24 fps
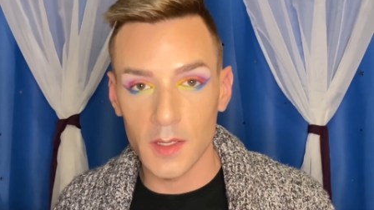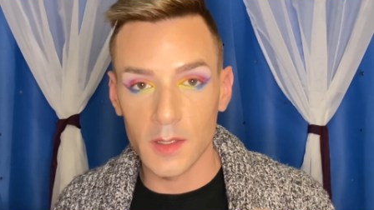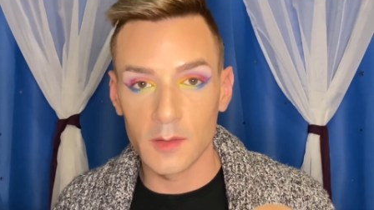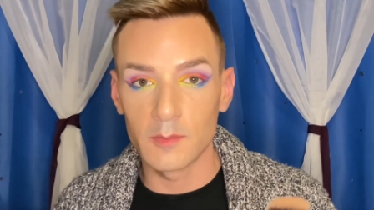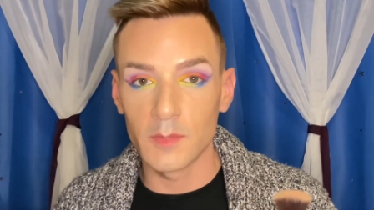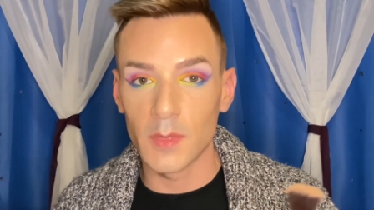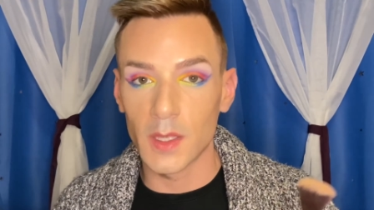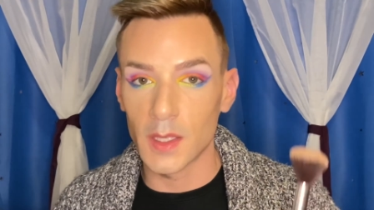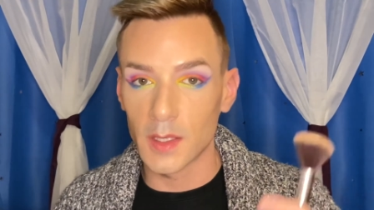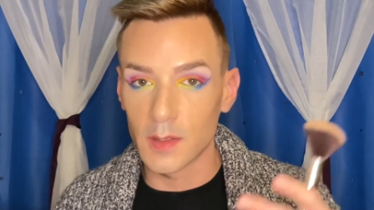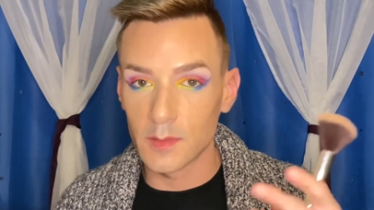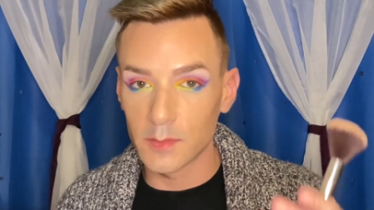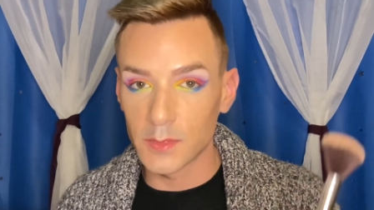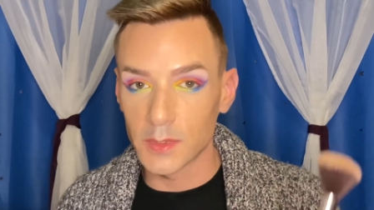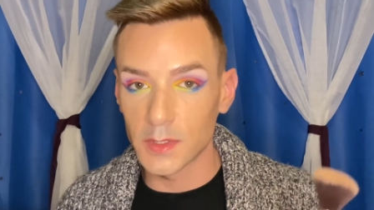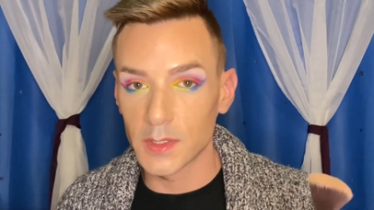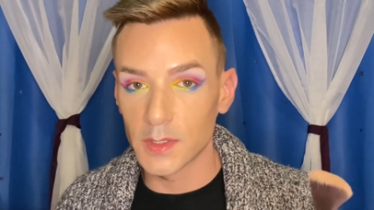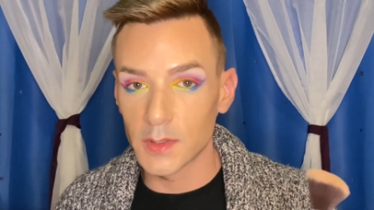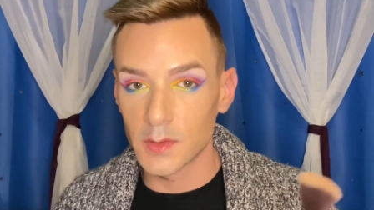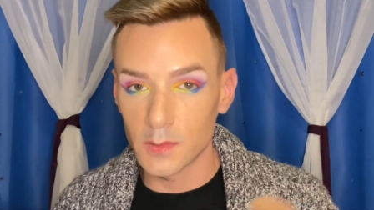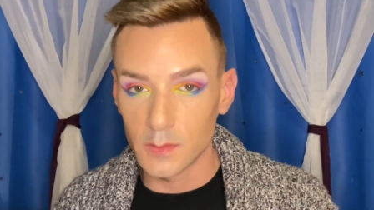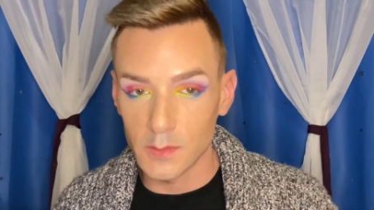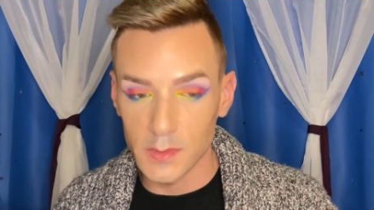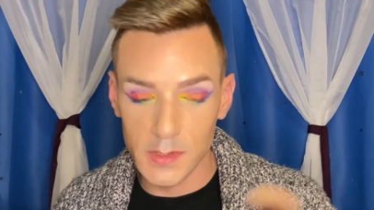Emily, who
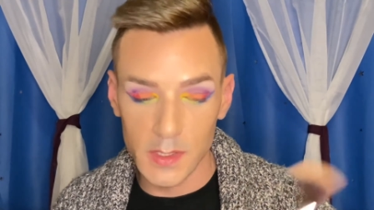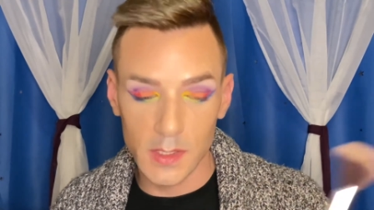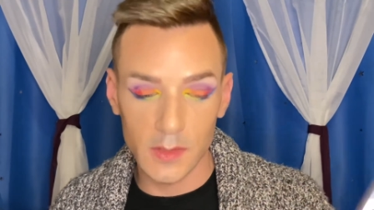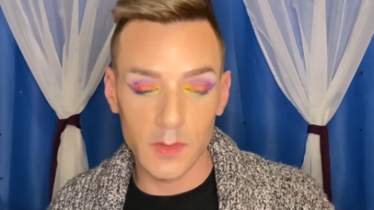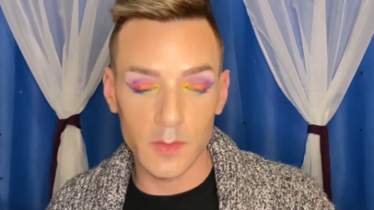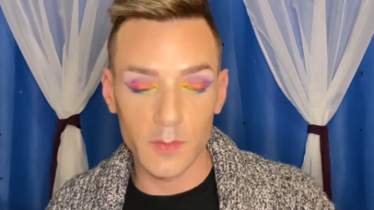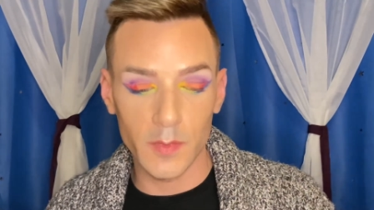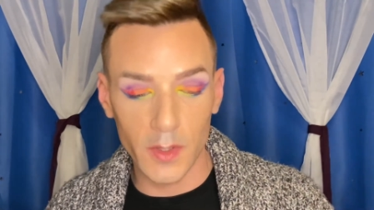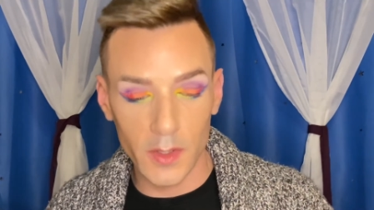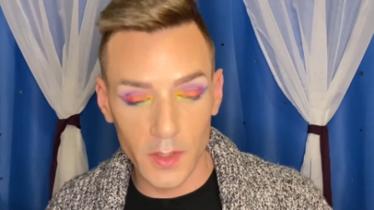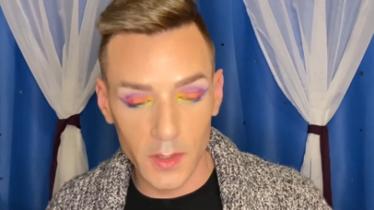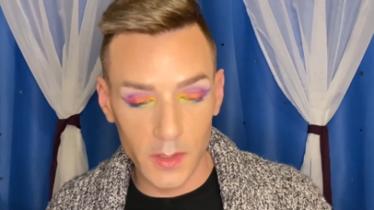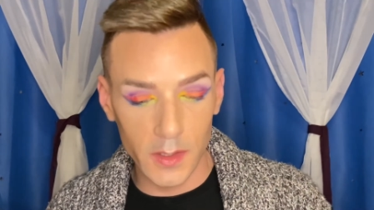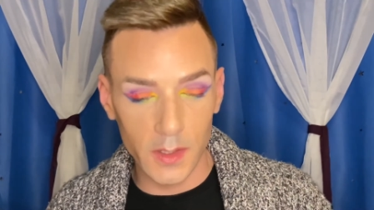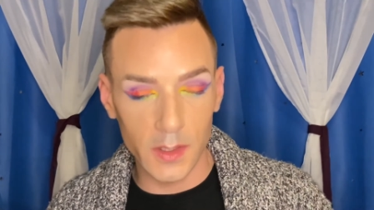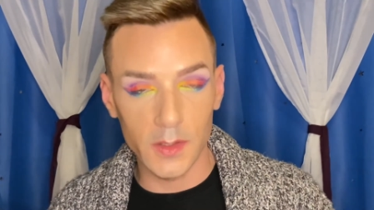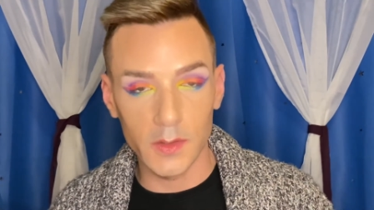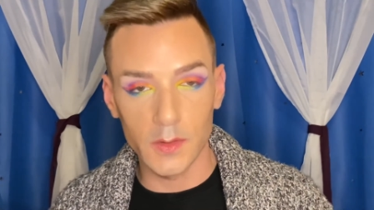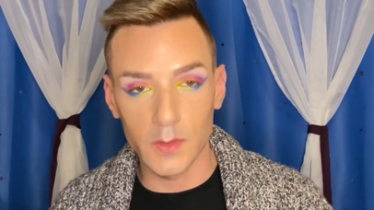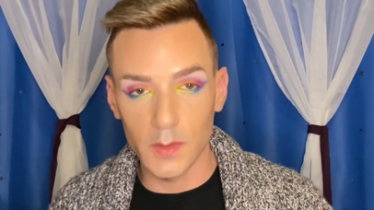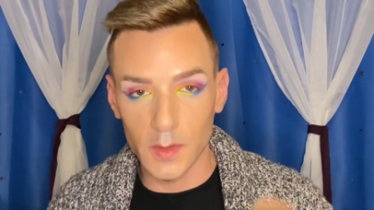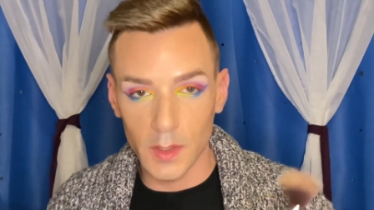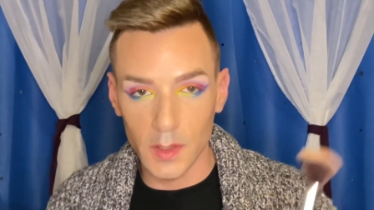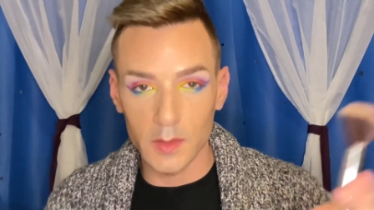was at the party, who
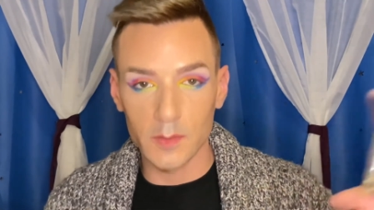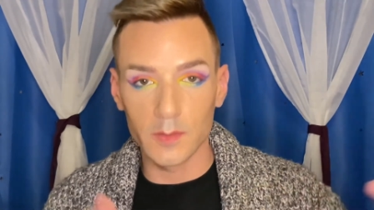helped me